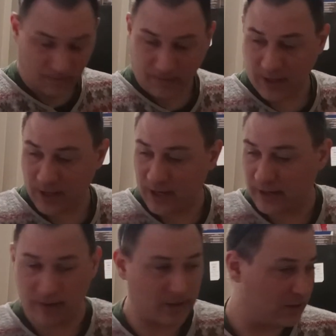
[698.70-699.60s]
Okay,
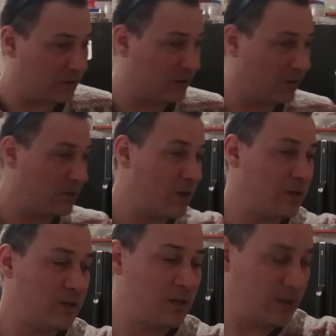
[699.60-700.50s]
that's
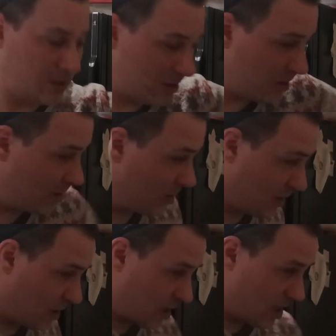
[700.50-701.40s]
exhausted.
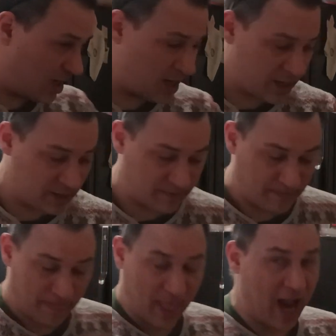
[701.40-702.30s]

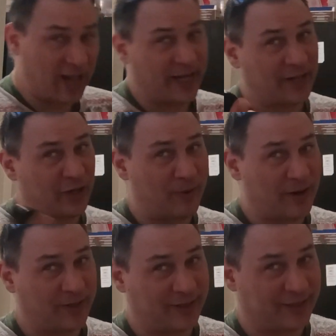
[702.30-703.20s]
And I like a little
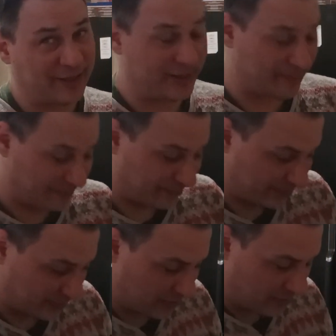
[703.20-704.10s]
parsley in it.
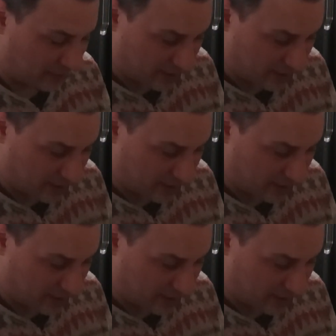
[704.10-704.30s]
So